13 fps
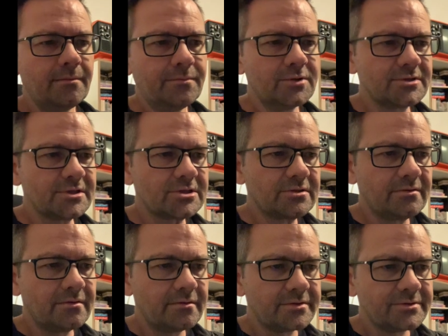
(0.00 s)

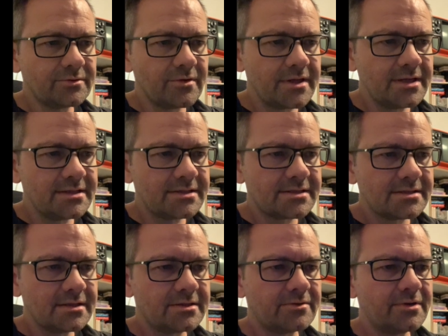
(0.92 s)
position through these
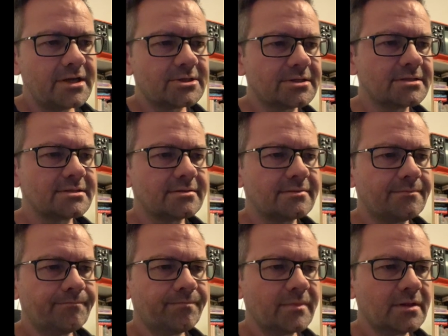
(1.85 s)
iterations.
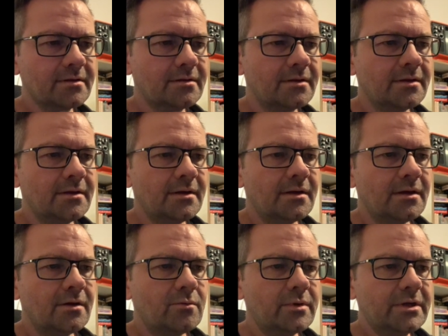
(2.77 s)

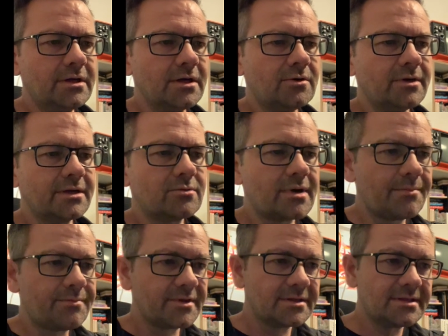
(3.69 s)
We go and
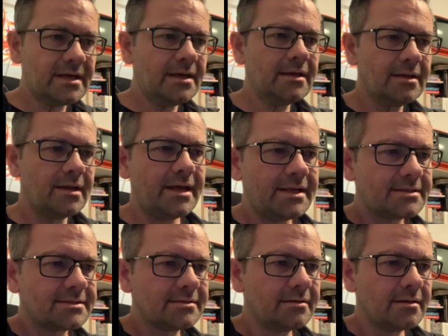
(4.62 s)
grab the tile
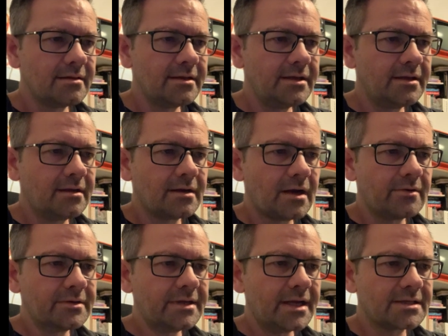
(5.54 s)
at the
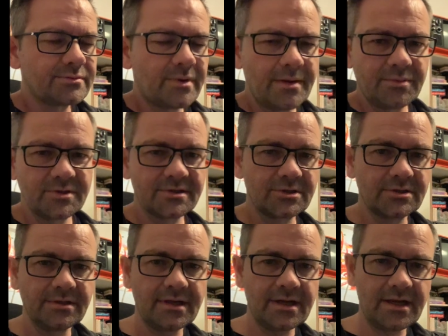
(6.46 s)
current XY
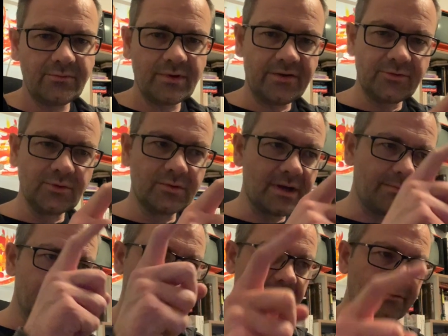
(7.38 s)
position, and we have to grab
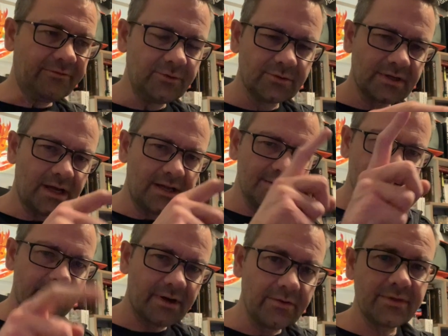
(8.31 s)
a few tiles
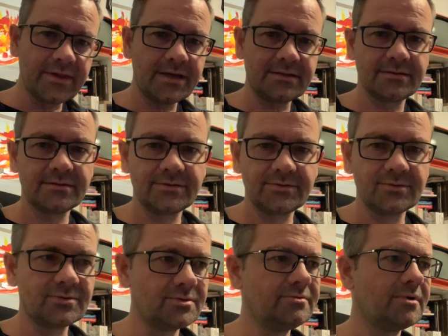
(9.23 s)
around that to
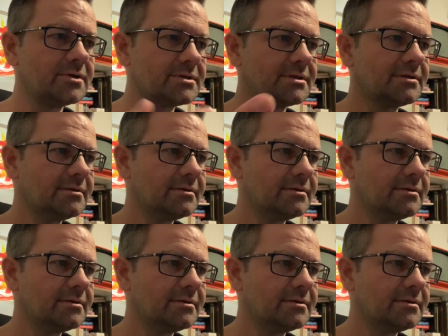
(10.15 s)
do what